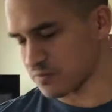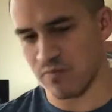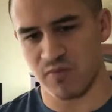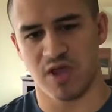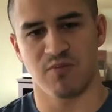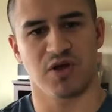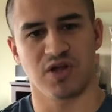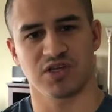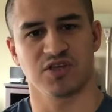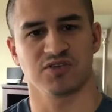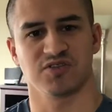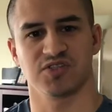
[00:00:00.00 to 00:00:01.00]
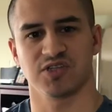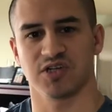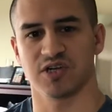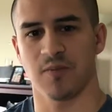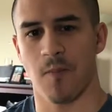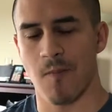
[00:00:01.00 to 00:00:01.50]
and molecules of
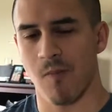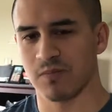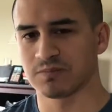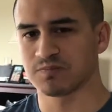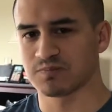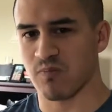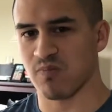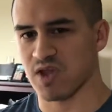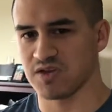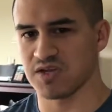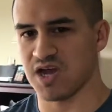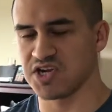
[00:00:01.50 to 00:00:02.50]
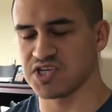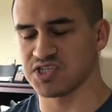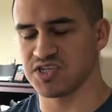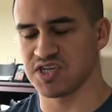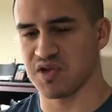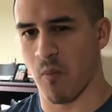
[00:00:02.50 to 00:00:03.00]
sugar did I just
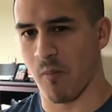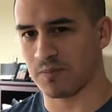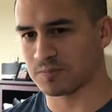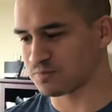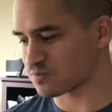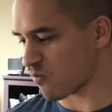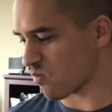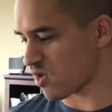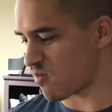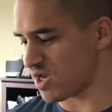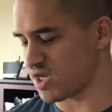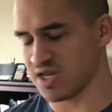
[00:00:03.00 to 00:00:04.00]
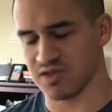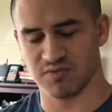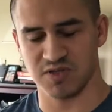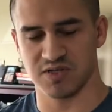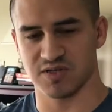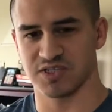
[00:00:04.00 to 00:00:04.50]
eat by eating
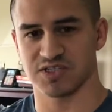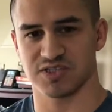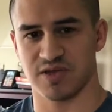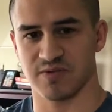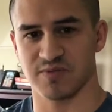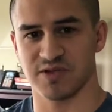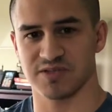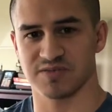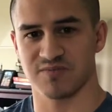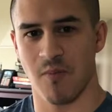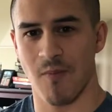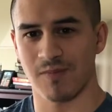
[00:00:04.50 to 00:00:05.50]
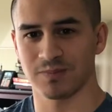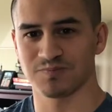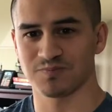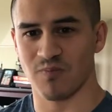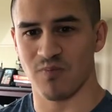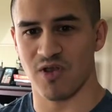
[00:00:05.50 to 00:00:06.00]
3 delicious gummy bears.
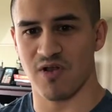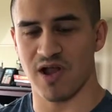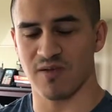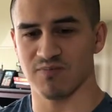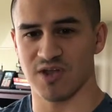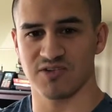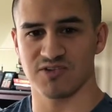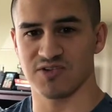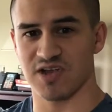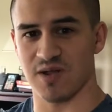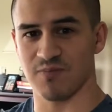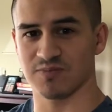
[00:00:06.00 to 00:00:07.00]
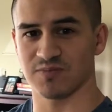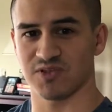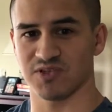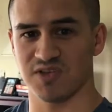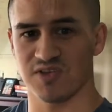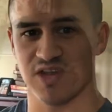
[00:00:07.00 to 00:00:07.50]
All right, that's your job. I'll
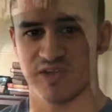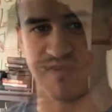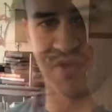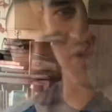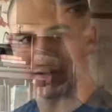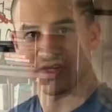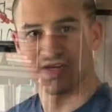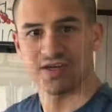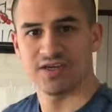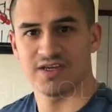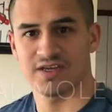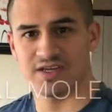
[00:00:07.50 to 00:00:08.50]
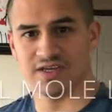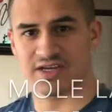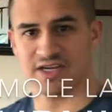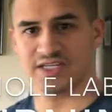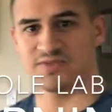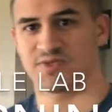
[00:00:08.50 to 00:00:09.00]
see you in the next part. Hey
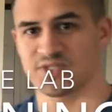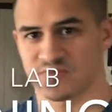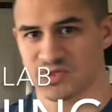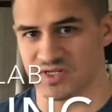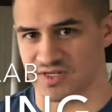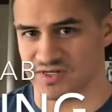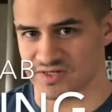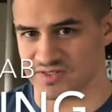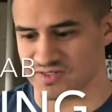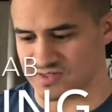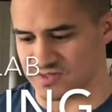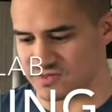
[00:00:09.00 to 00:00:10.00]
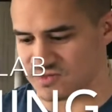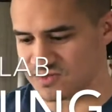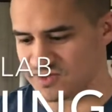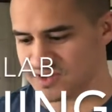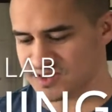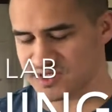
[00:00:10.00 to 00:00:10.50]
guys, Mr. B here. So
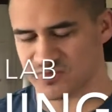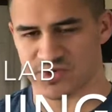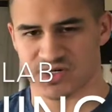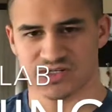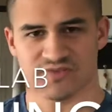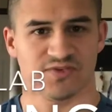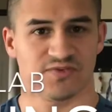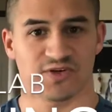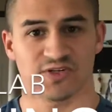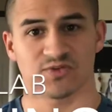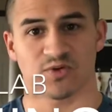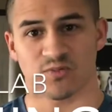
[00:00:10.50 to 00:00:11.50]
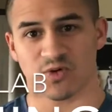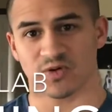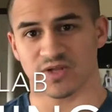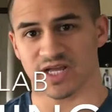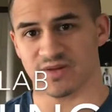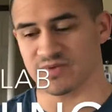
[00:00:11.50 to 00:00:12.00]
this is part of the virtual mole
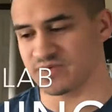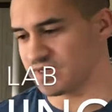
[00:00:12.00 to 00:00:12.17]
lab.